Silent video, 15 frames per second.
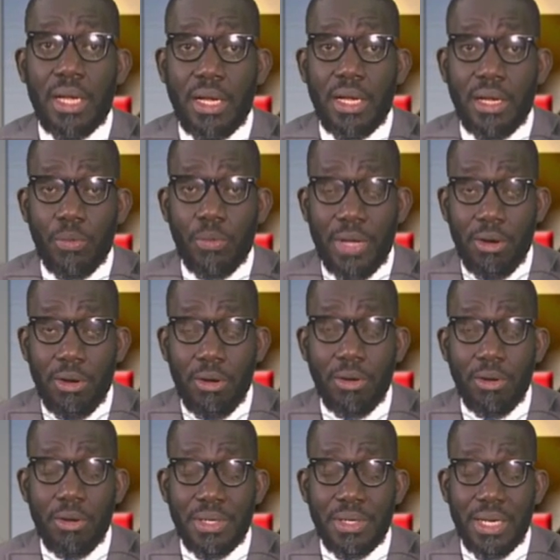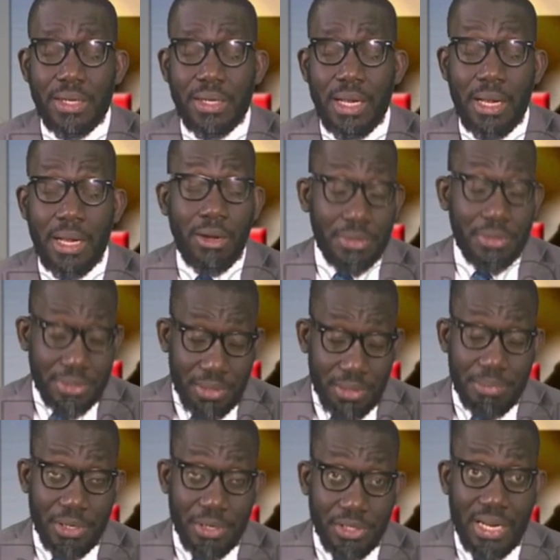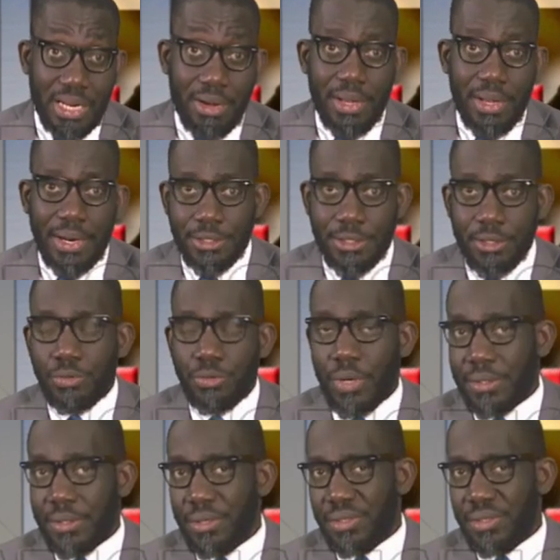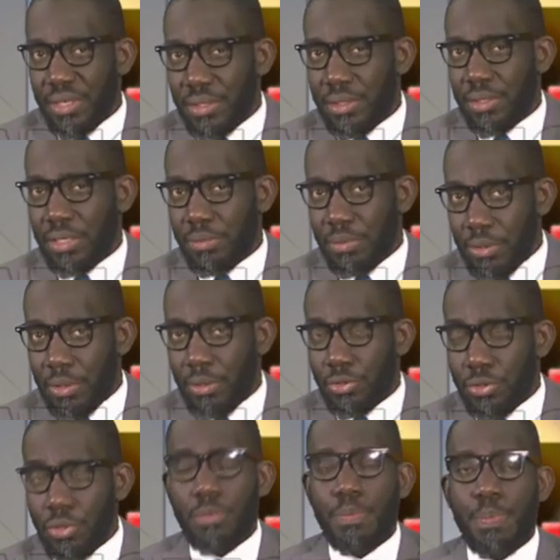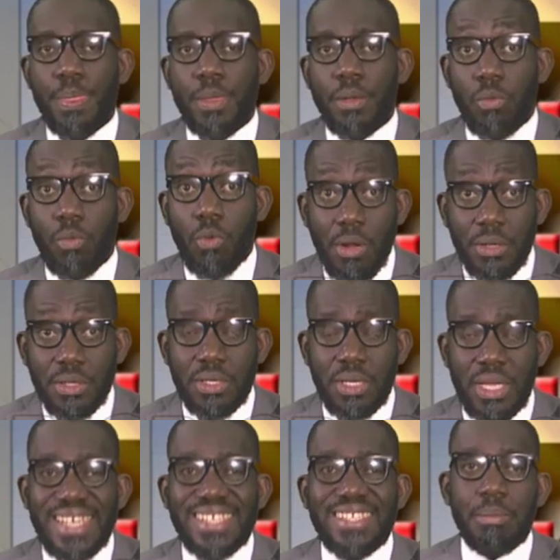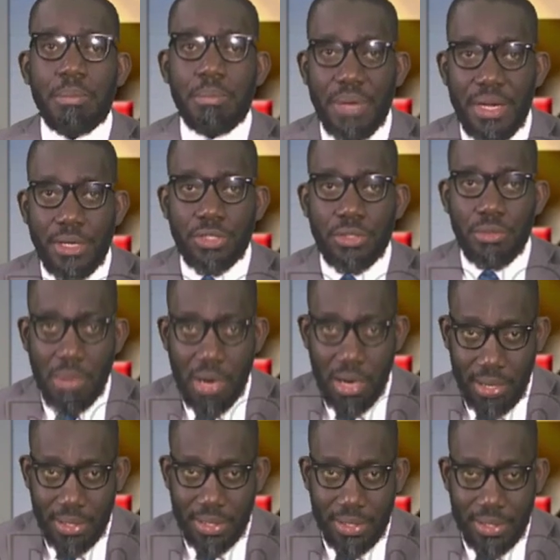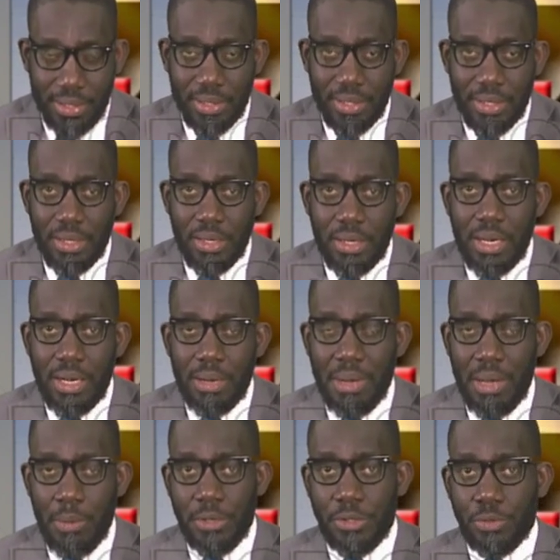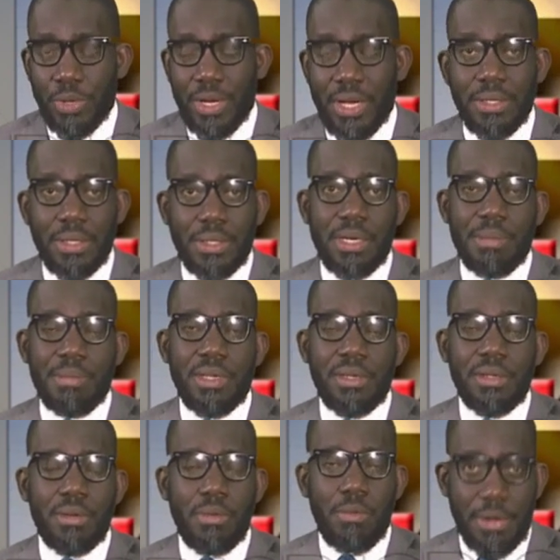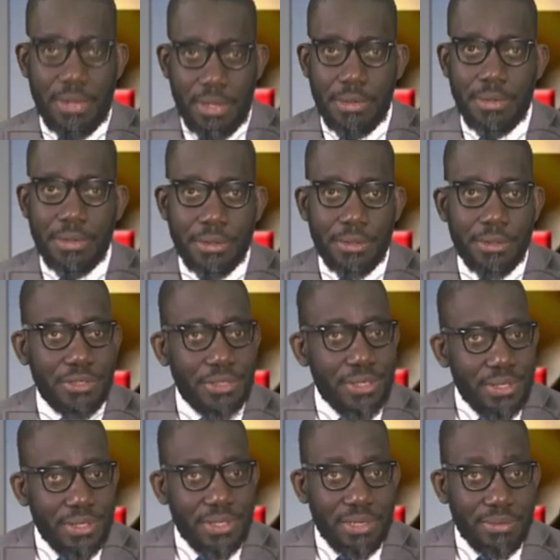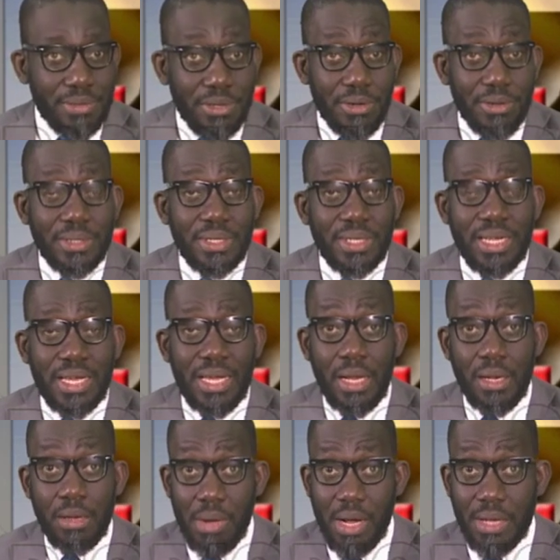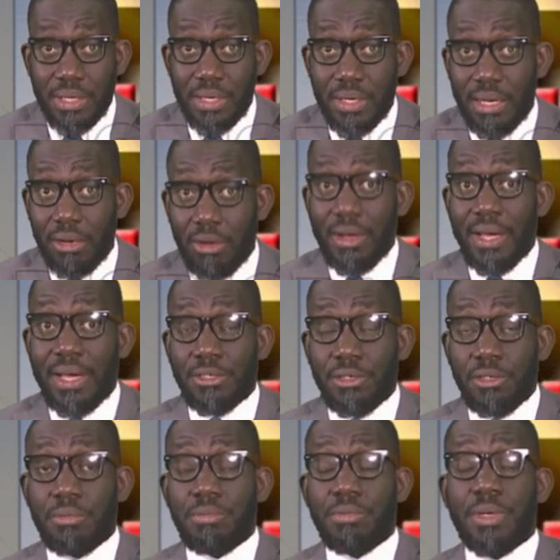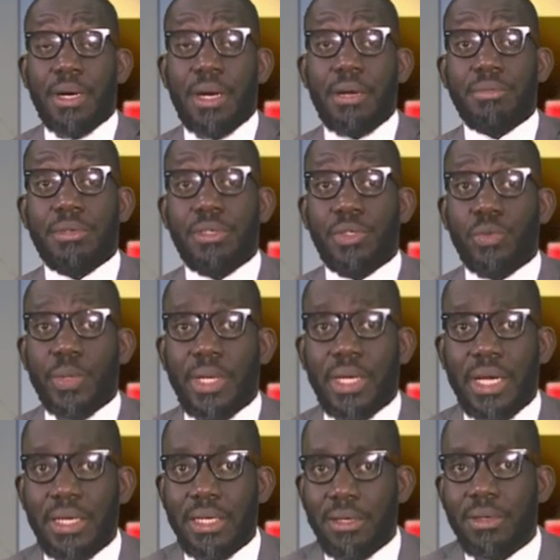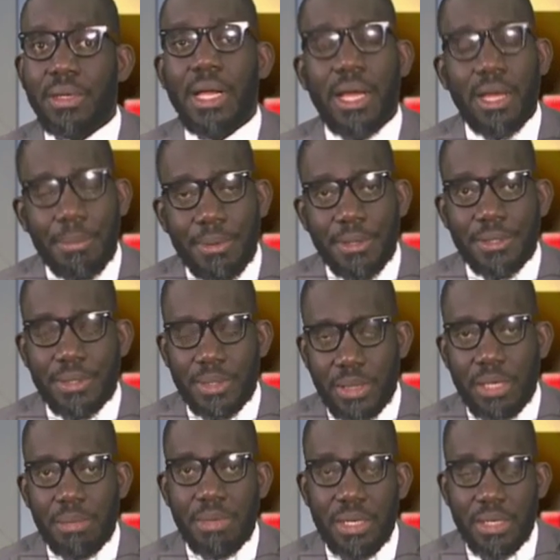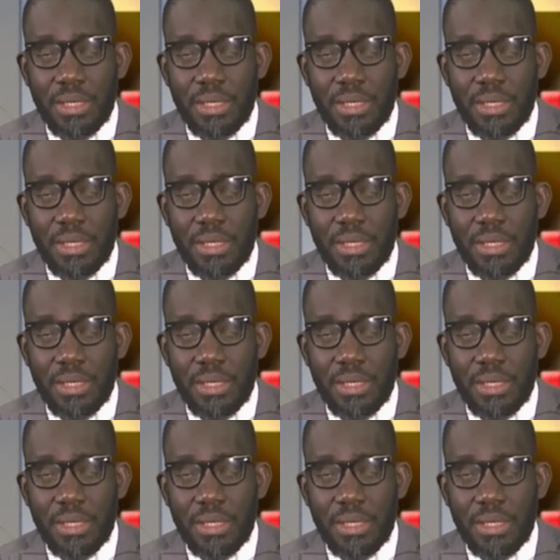we are all on that on the same page now, and as such you can say justice has been done? So what is the benchmark by which we can determine whether or not justice has been done in the matter? A lawyer is on the program this week and he will help us determine